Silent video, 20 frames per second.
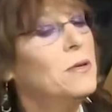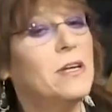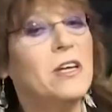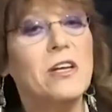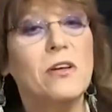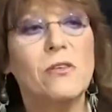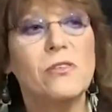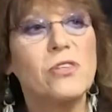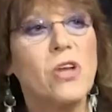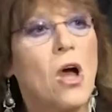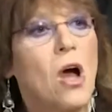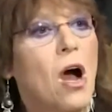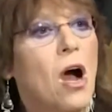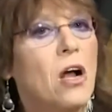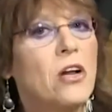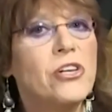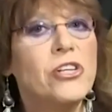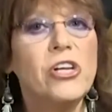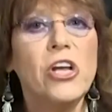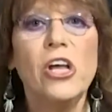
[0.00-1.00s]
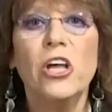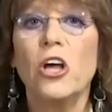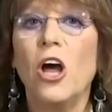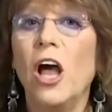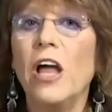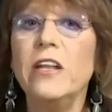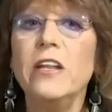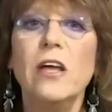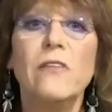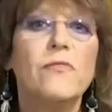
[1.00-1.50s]
He goes, "Gee,
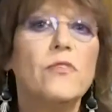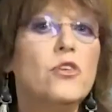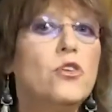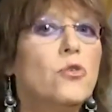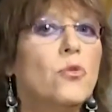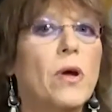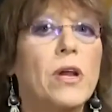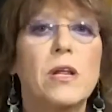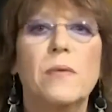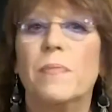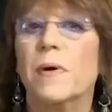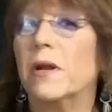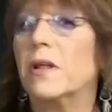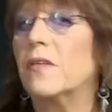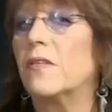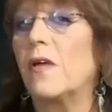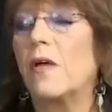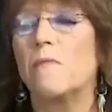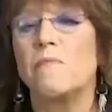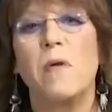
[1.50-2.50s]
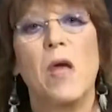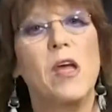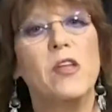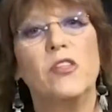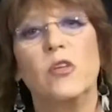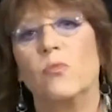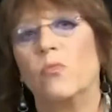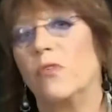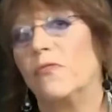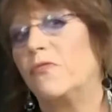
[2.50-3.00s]
I never knew anybody that
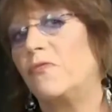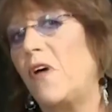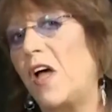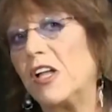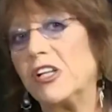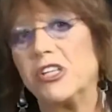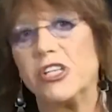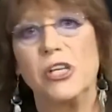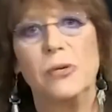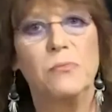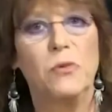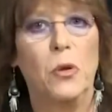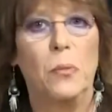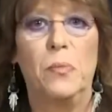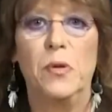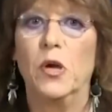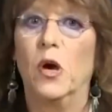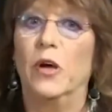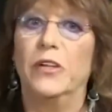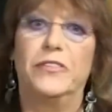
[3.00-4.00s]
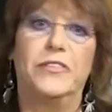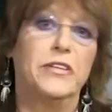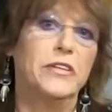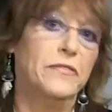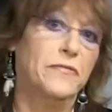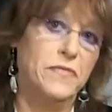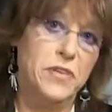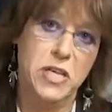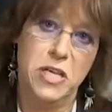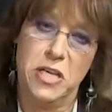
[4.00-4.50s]
painted with Fat Jim could be on
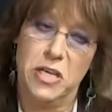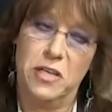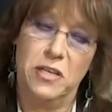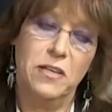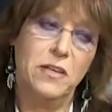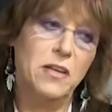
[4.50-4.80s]
TV."